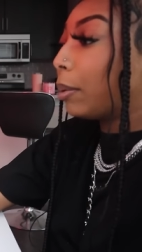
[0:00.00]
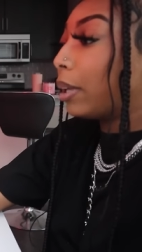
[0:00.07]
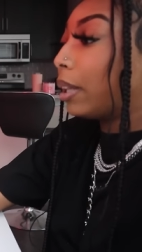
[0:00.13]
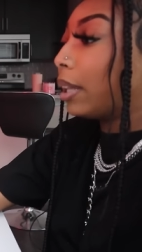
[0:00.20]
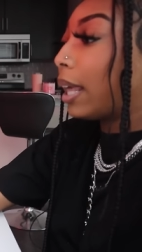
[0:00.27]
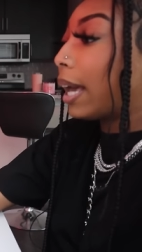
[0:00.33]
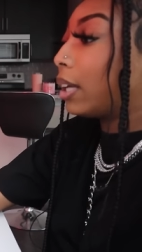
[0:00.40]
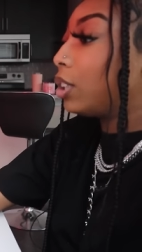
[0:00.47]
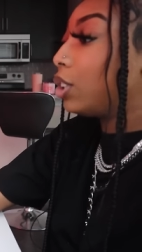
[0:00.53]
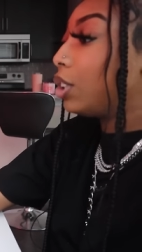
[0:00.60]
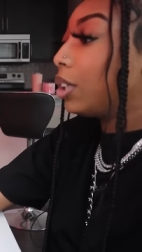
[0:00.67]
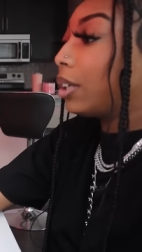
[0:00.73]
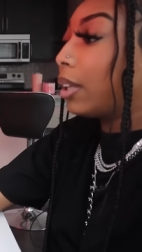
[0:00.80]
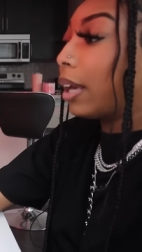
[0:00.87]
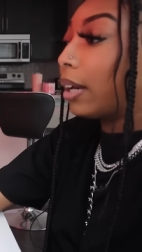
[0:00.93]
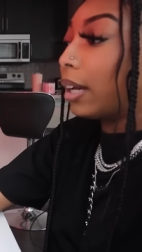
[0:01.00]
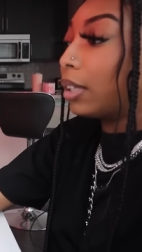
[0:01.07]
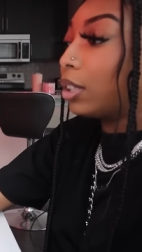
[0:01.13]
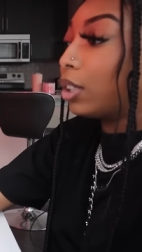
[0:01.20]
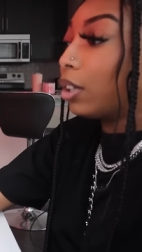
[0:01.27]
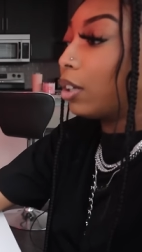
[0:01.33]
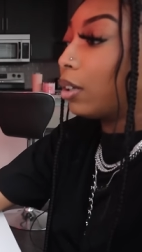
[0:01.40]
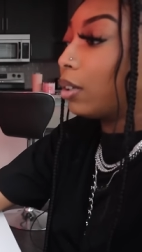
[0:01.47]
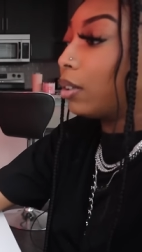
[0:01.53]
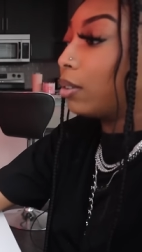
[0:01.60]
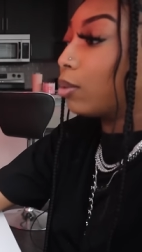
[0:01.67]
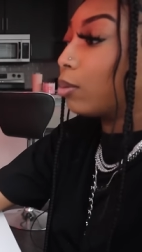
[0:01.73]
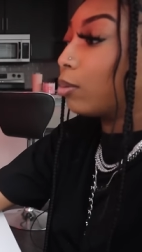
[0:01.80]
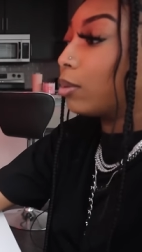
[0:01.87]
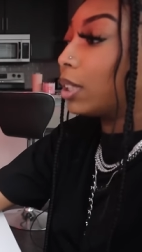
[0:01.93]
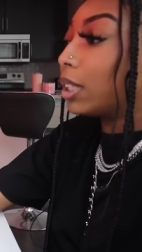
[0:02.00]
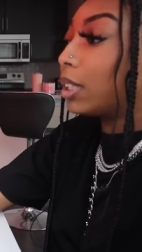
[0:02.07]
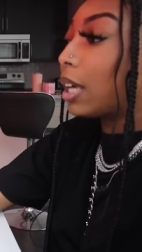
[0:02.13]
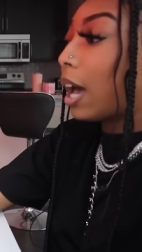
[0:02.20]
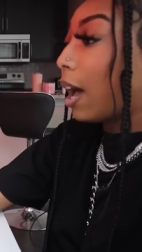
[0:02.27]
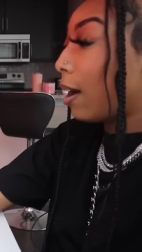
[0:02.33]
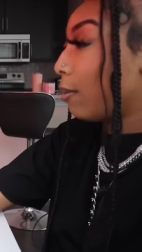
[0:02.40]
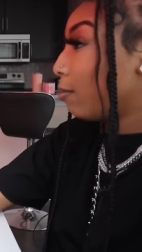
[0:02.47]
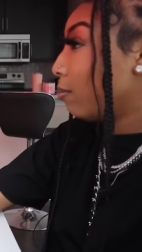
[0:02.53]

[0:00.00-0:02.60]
But last year, like I took a stop